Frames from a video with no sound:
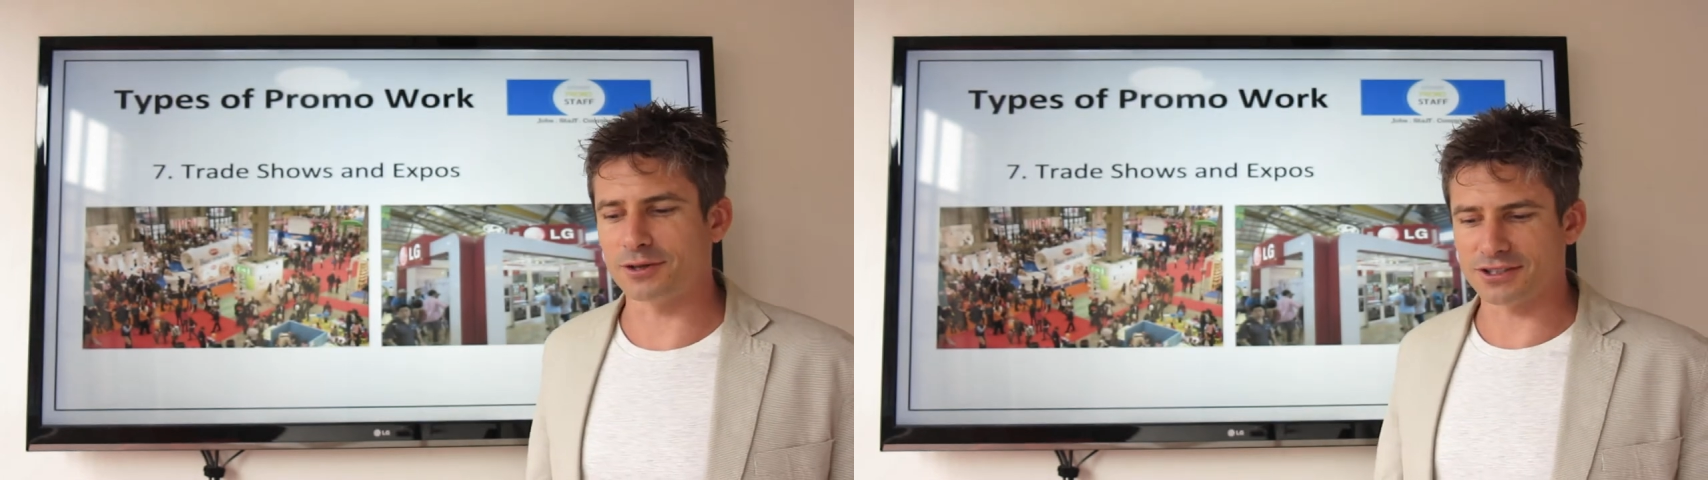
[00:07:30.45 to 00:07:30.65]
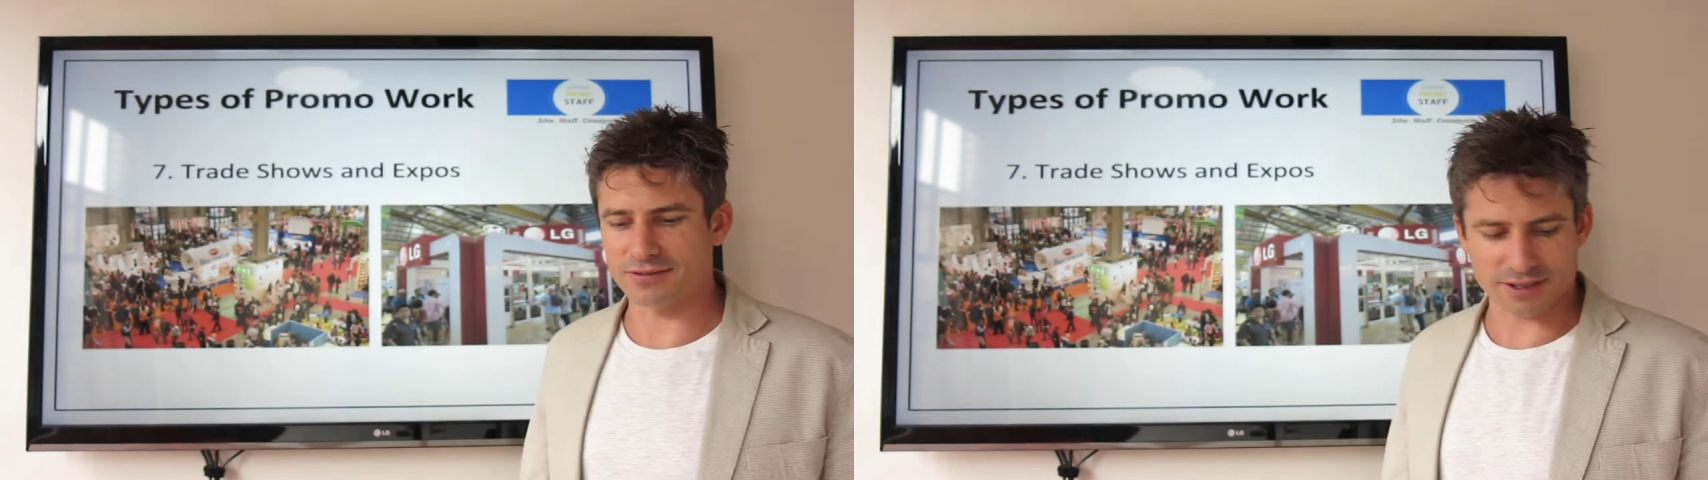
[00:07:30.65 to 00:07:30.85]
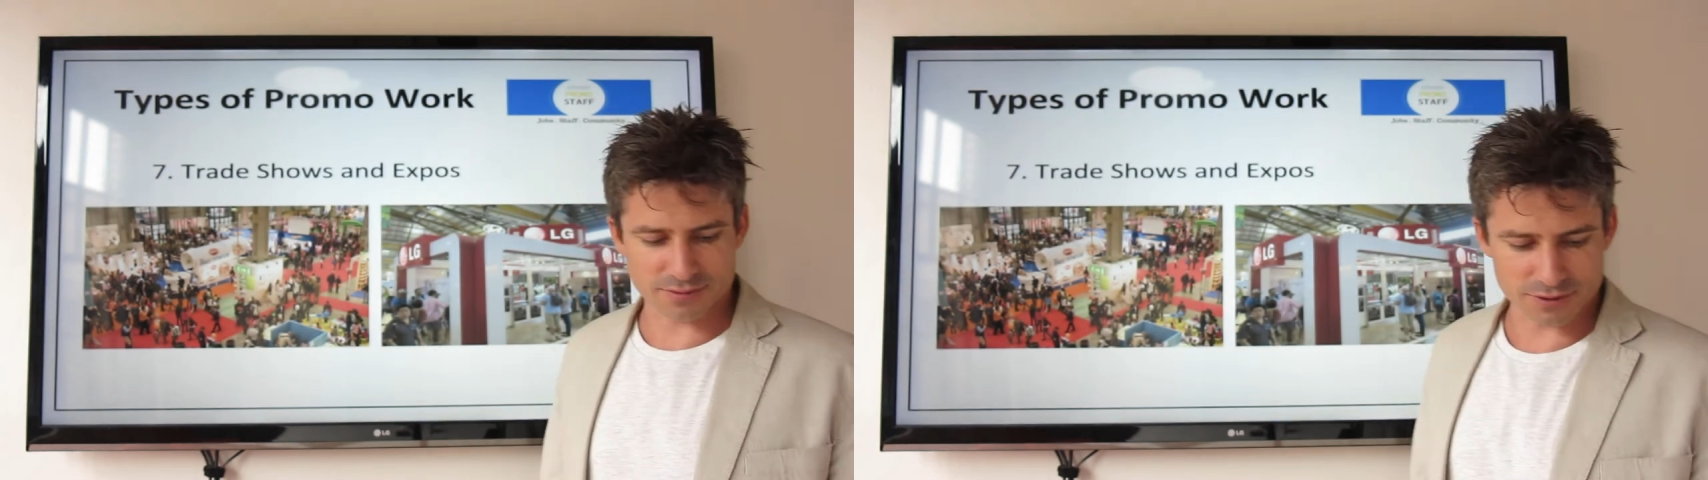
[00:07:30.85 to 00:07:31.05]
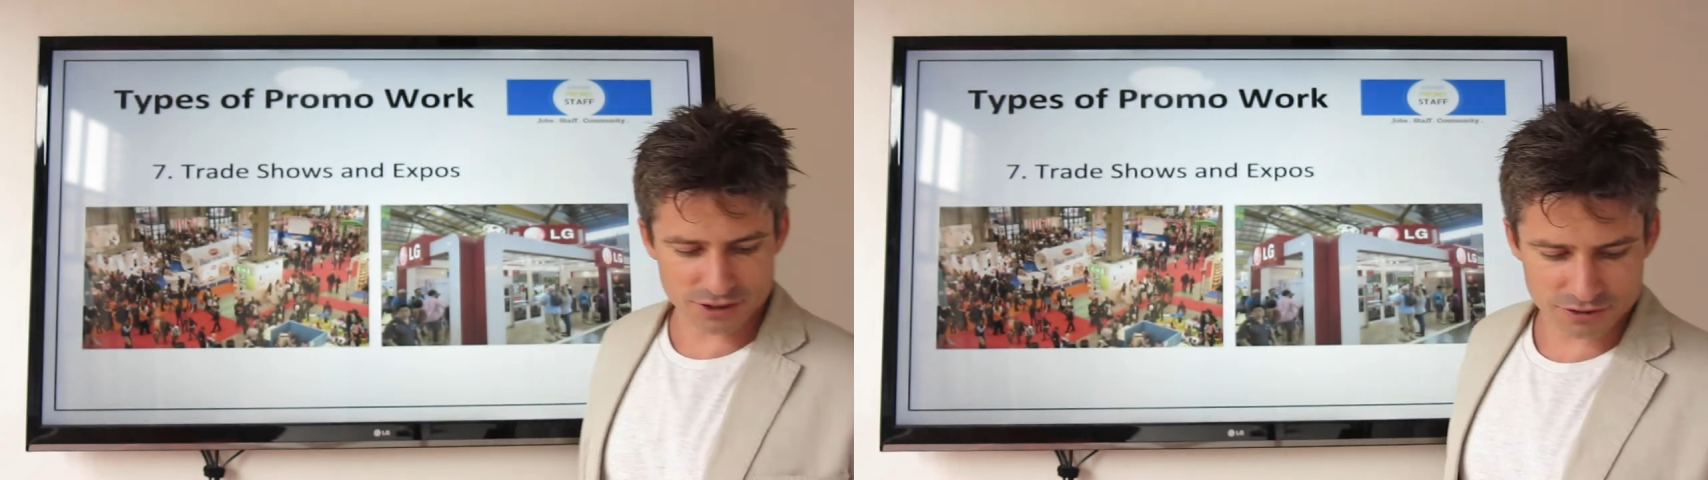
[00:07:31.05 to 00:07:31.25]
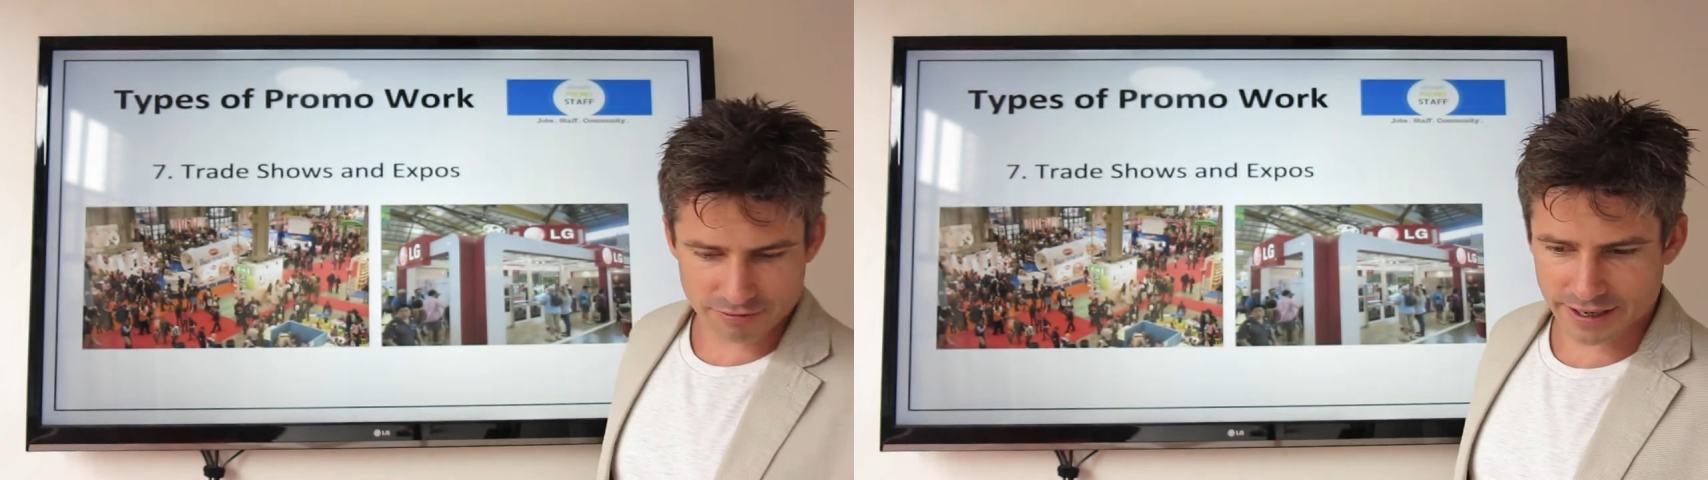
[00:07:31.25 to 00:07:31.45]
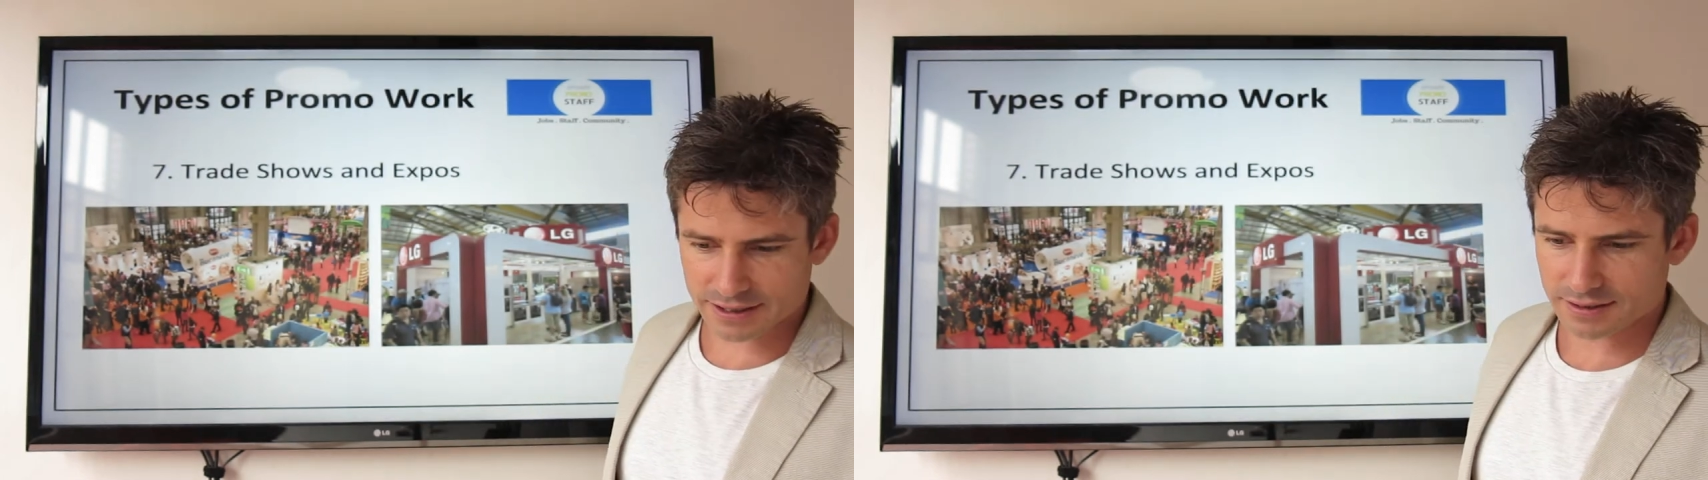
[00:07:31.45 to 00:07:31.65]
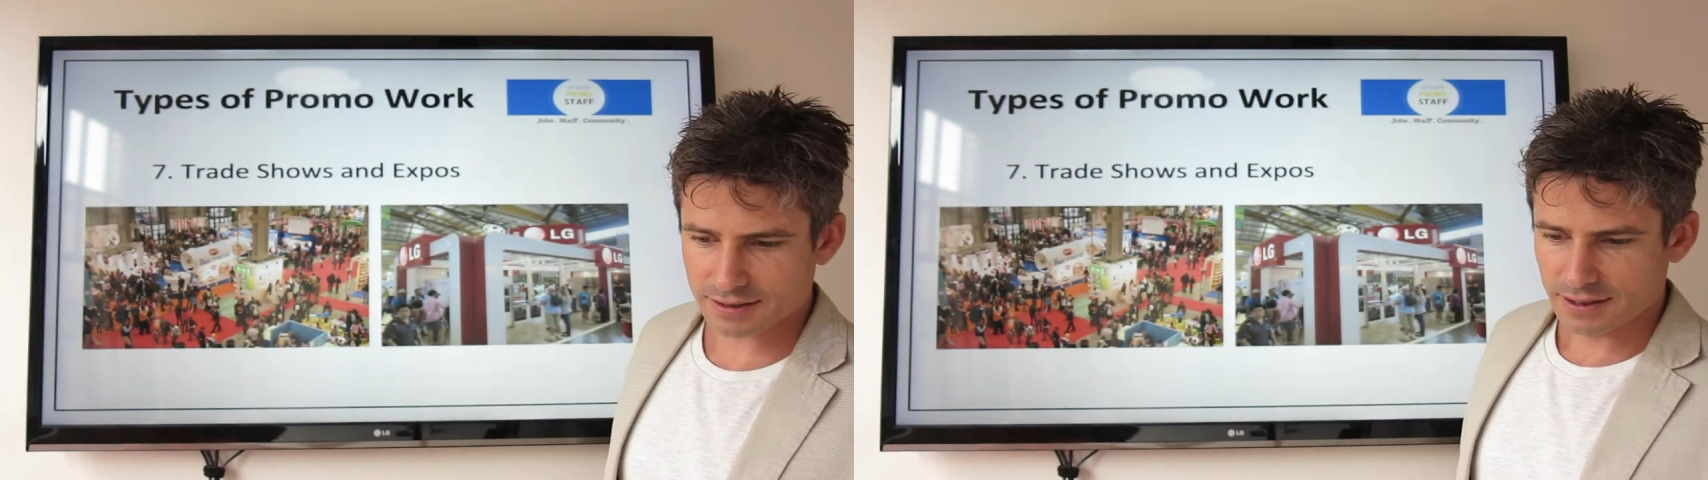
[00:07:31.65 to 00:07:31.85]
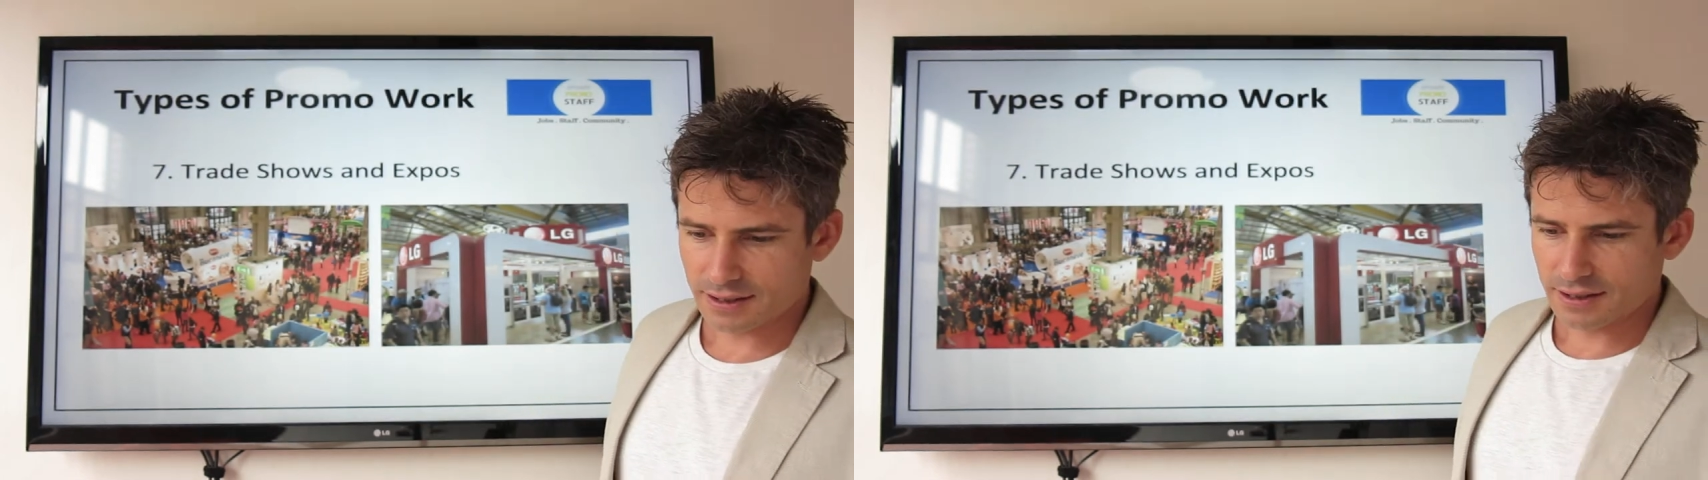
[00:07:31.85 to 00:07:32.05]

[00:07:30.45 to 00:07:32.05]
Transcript: most of us, which is great.